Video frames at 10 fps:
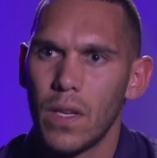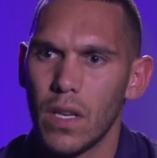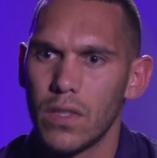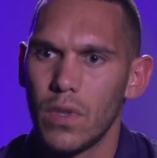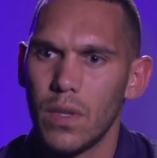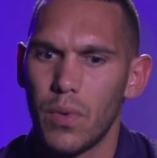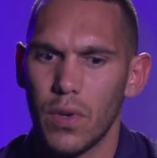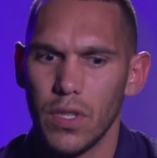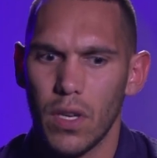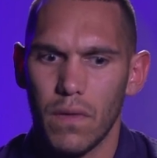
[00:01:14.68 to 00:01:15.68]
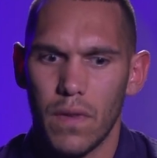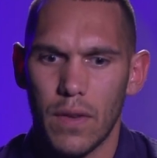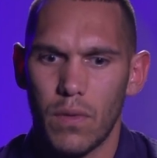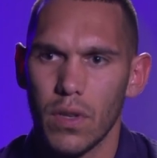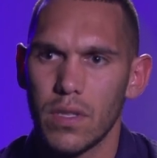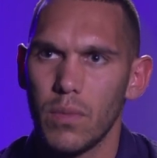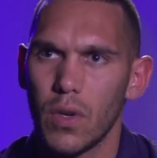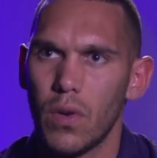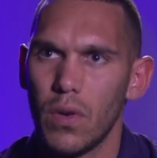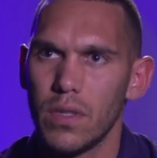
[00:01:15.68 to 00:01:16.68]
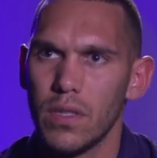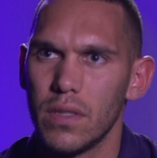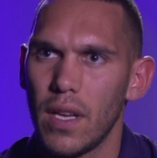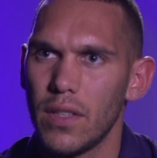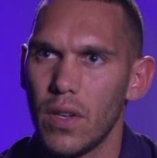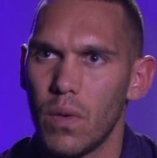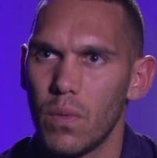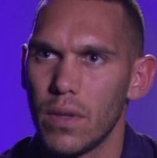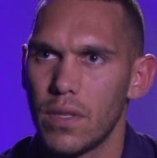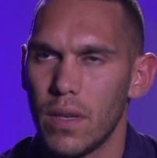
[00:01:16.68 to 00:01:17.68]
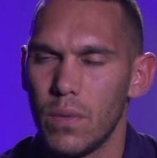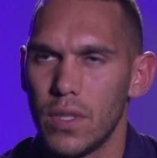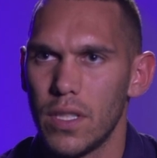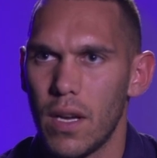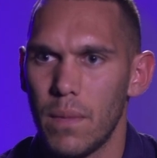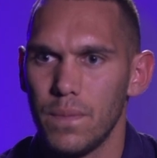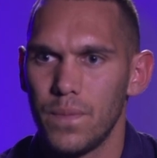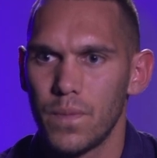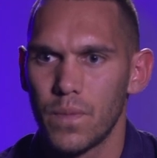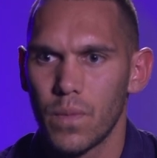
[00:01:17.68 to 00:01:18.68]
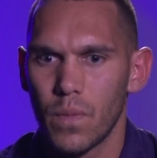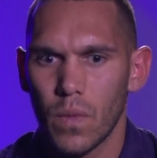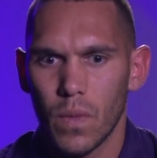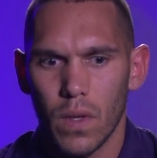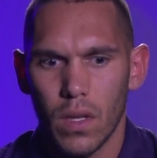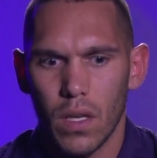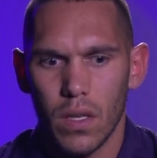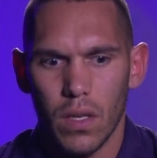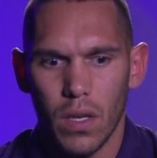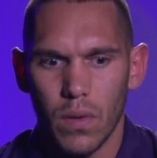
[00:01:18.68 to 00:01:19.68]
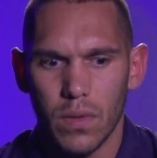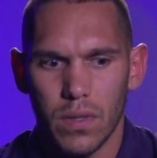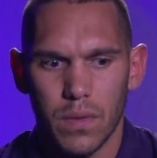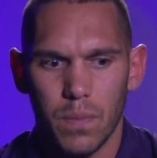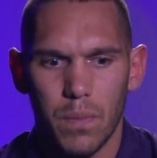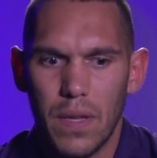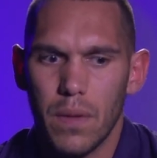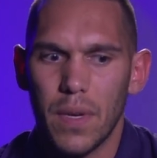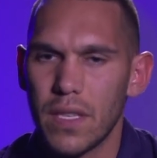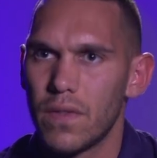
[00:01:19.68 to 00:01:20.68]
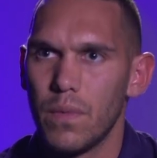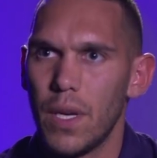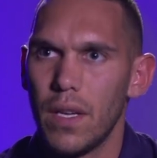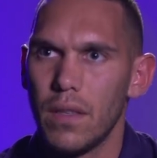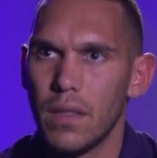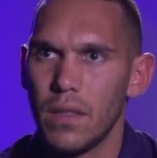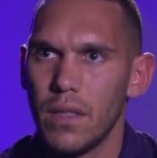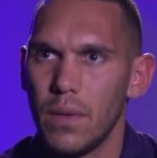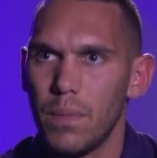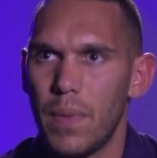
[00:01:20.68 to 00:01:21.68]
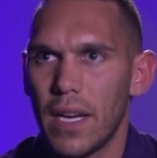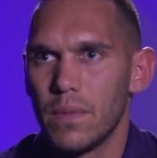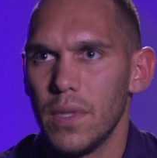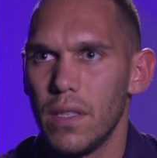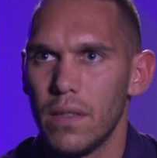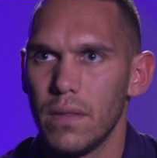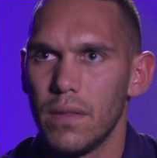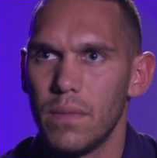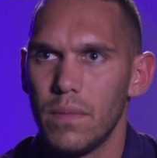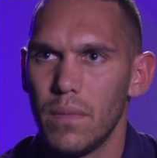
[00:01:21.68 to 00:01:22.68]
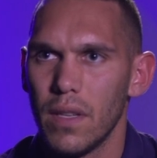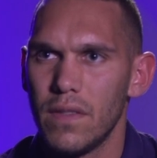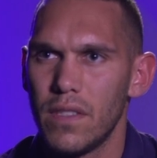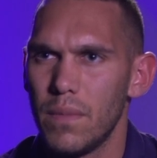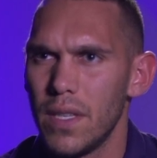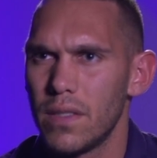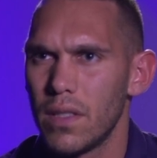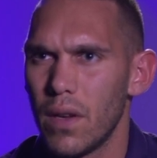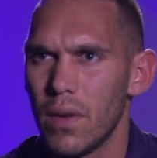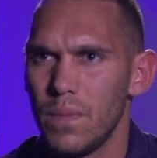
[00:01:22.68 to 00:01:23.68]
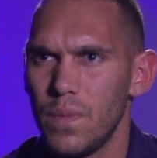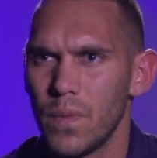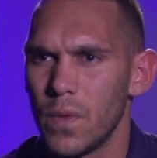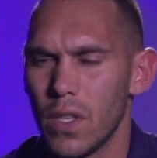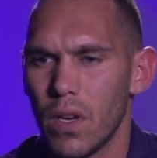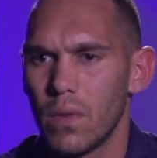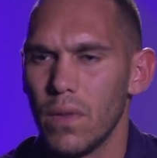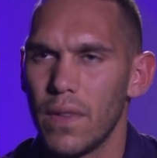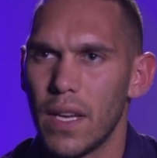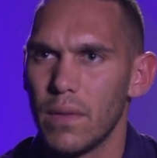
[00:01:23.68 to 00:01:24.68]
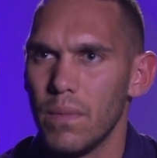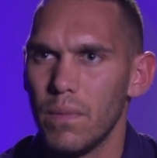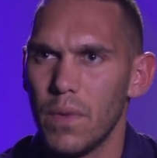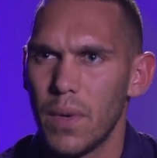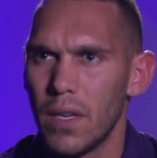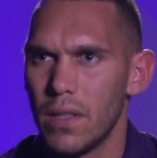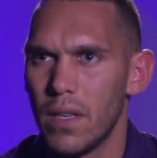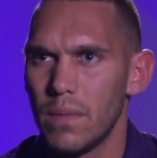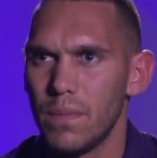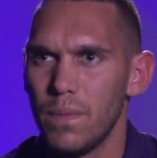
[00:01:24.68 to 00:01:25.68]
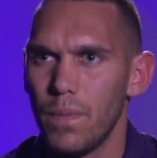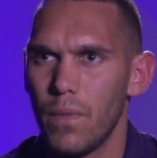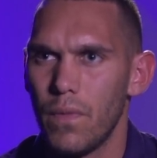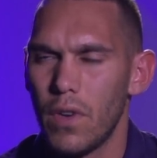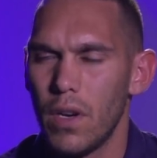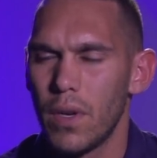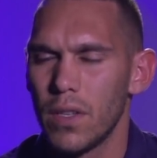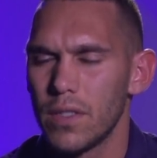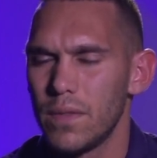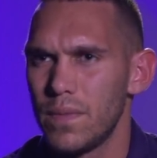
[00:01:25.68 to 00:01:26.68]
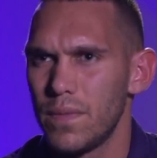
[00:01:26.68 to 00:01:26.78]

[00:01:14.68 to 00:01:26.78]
Yeah, it was really important. You know, I've had Ross in my corner since day dot, which you know, has just been the best of me, and he backs me in and believes in me. So, you know, I couldn't thank him very much.